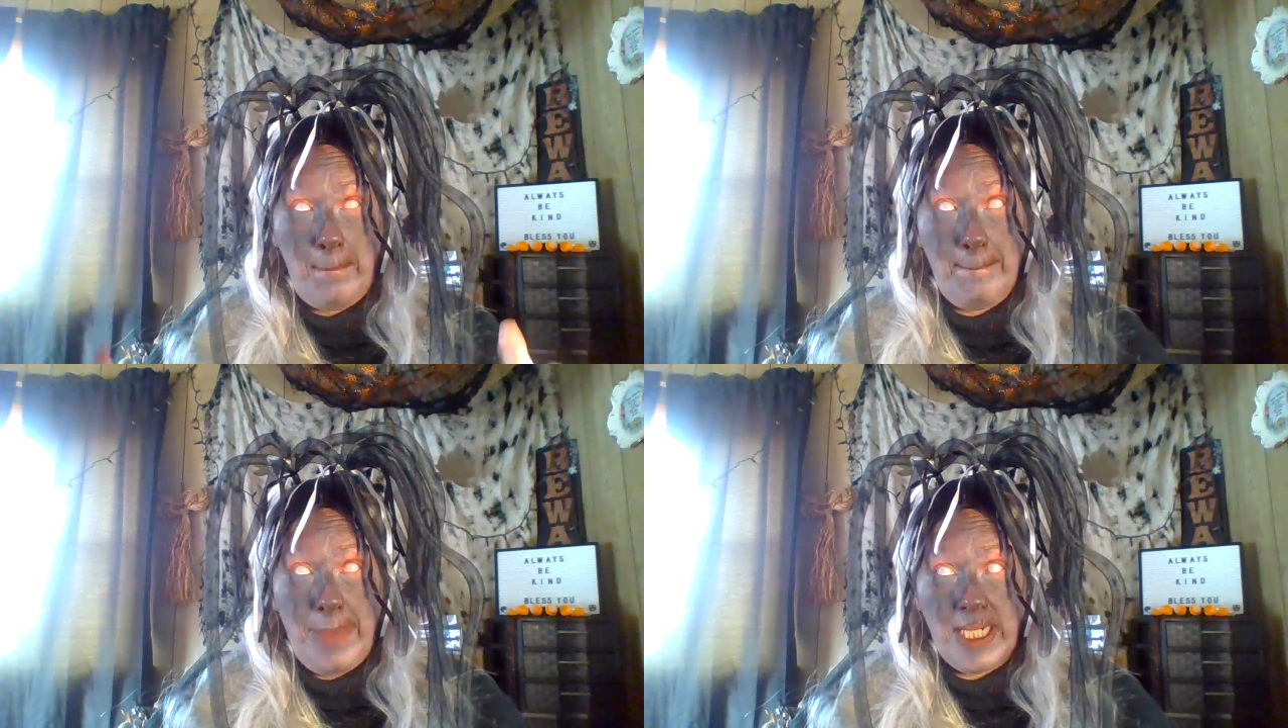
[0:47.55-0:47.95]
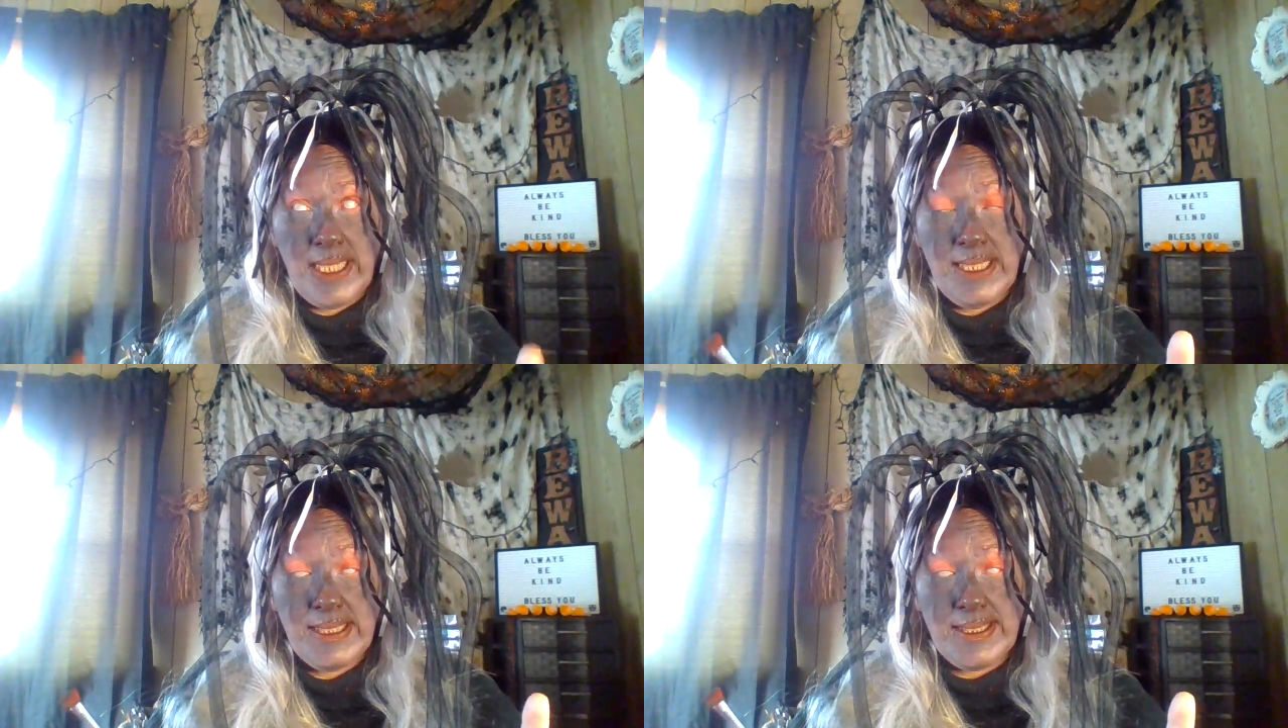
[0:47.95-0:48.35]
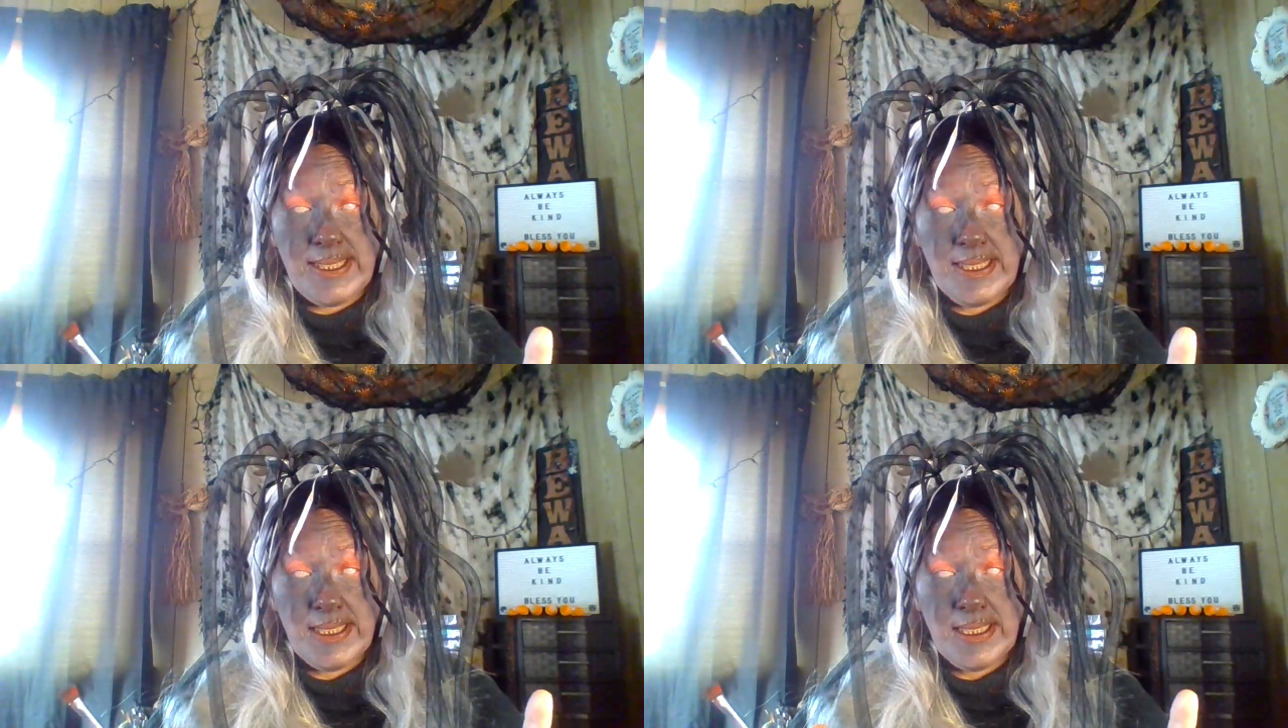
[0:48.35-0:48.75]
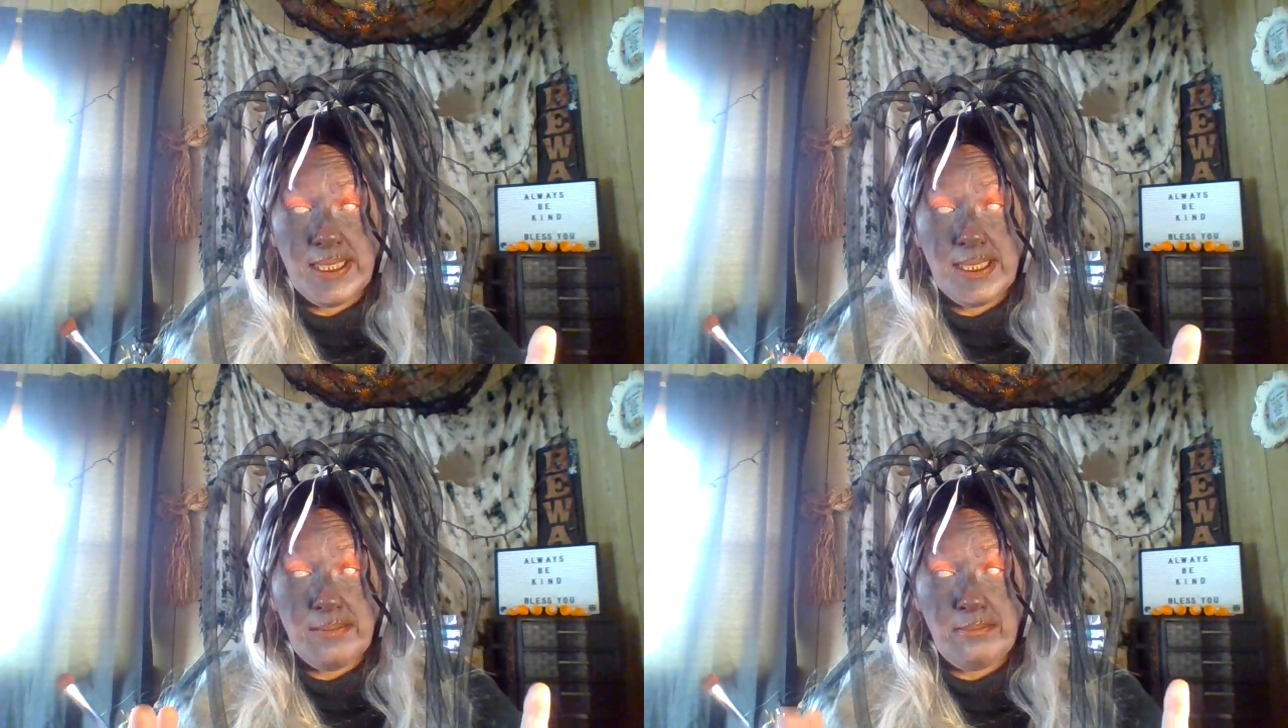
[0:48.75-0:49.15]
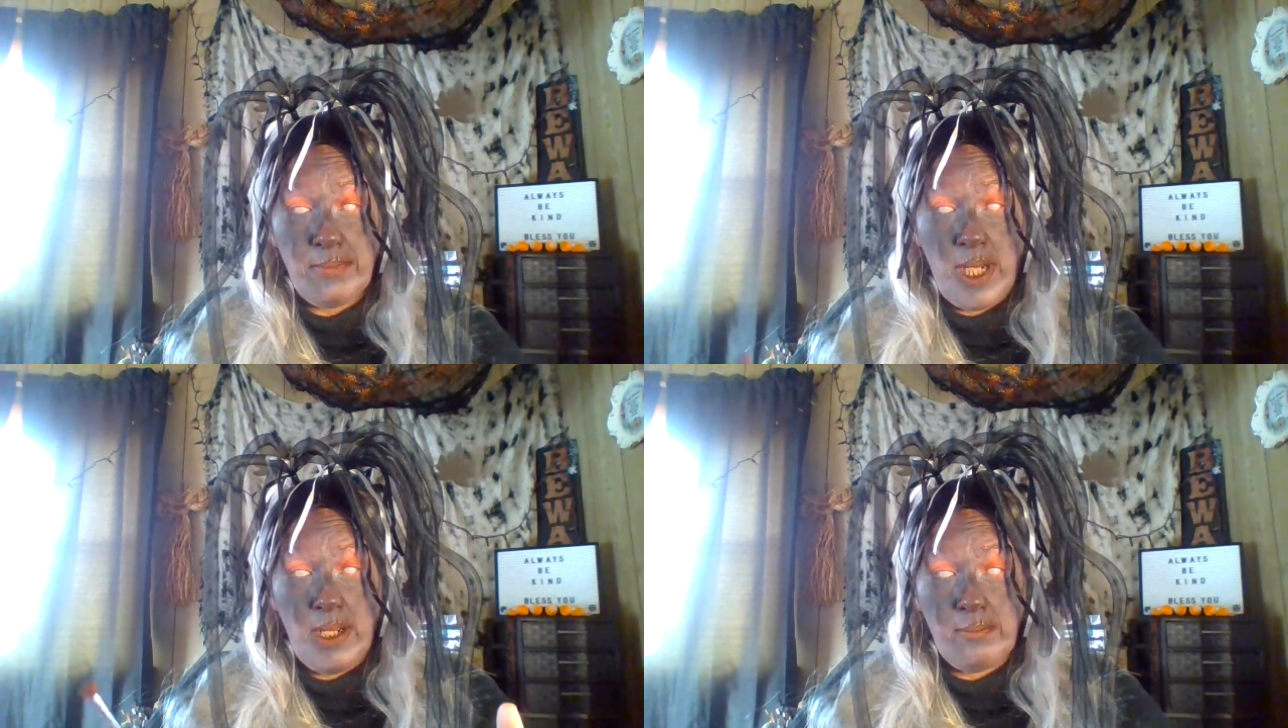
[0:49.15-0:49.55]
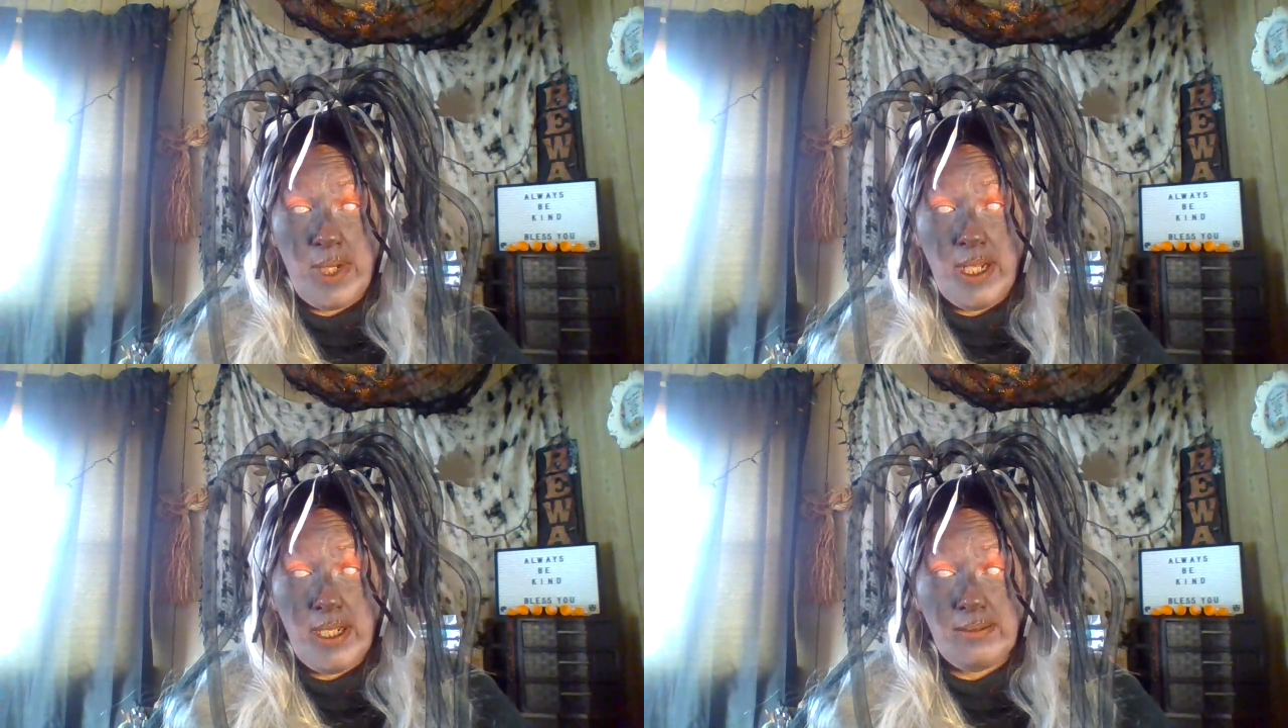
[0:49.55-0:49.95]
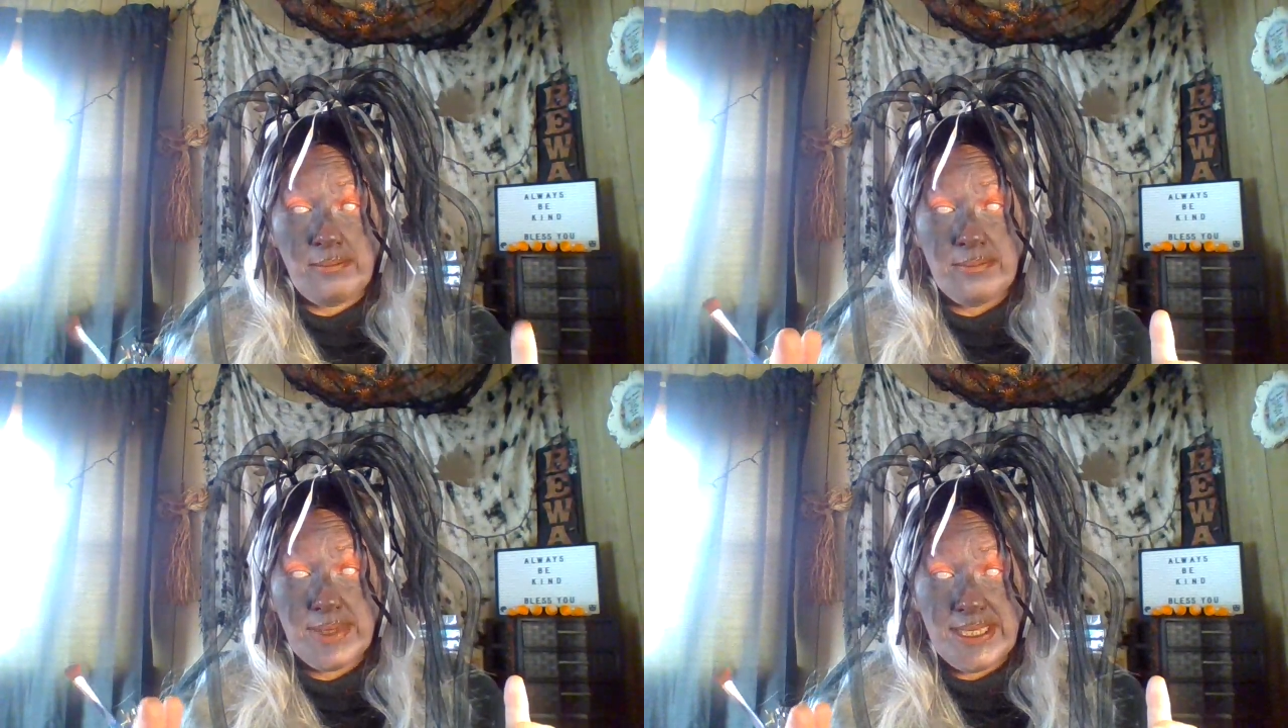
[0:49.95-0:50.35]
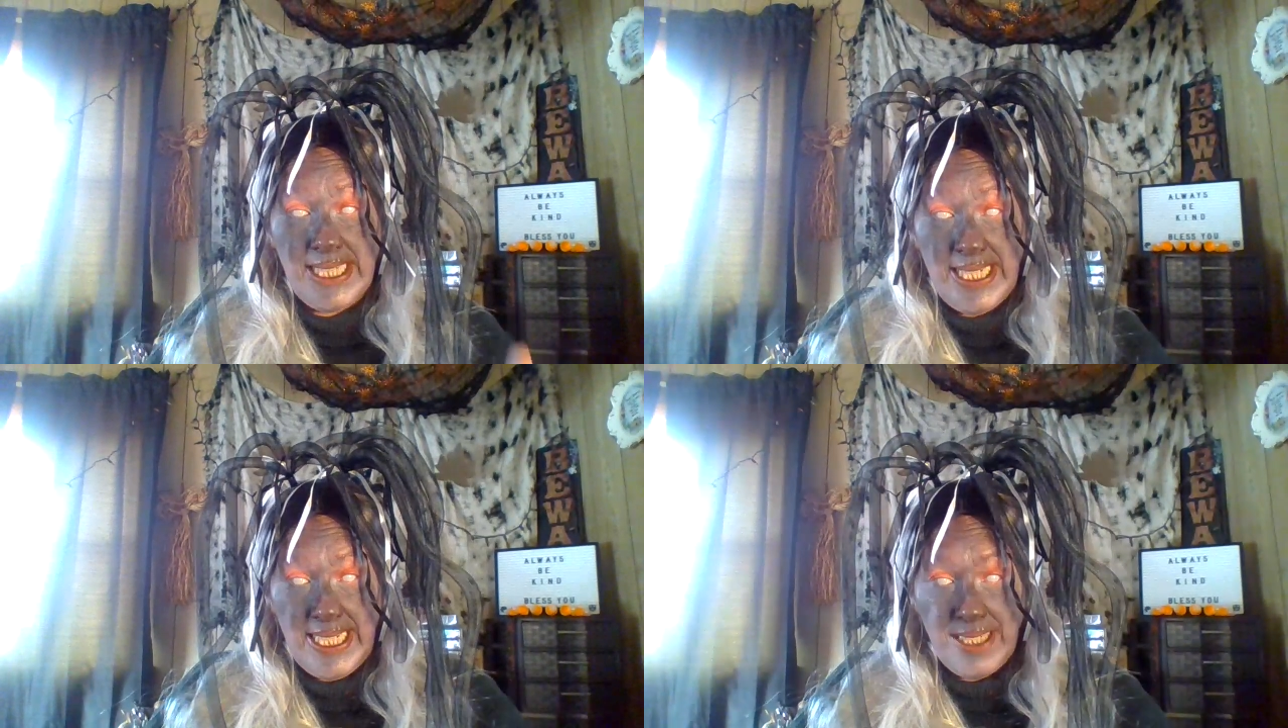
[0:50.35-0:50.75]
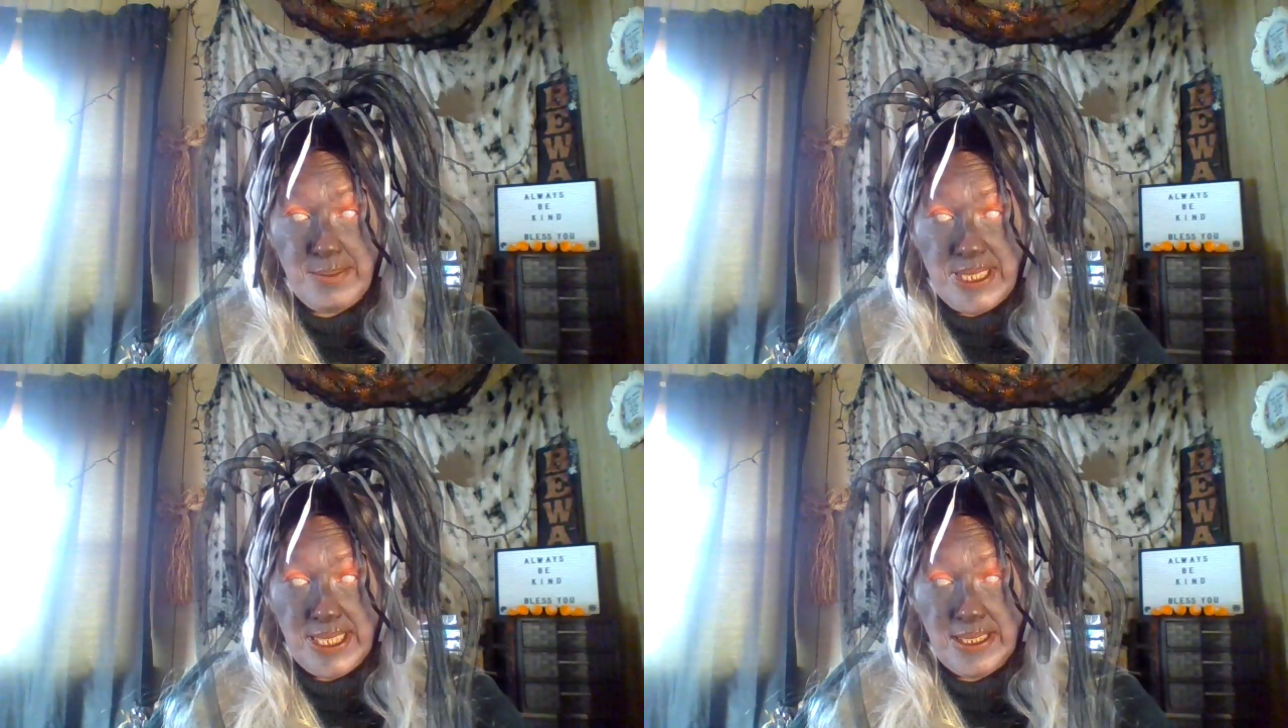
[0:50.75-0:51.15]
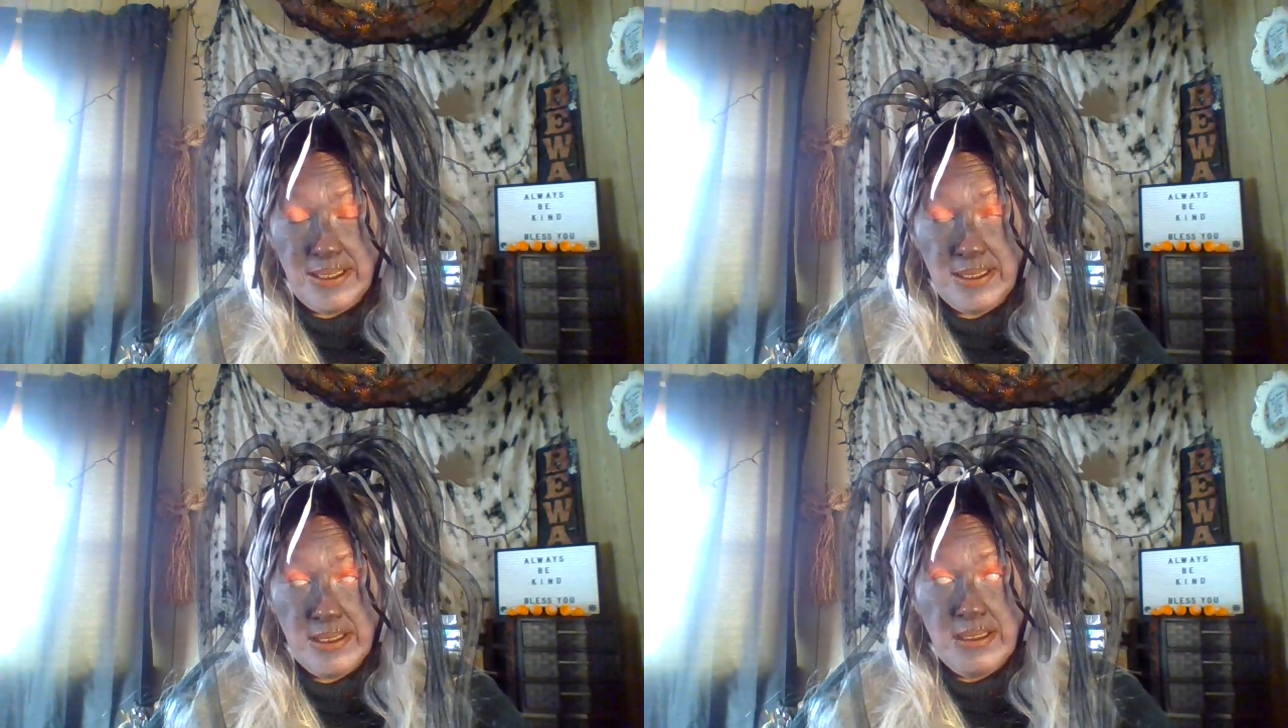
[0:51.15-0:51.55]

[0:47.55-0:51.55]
Buggy's mom Tammy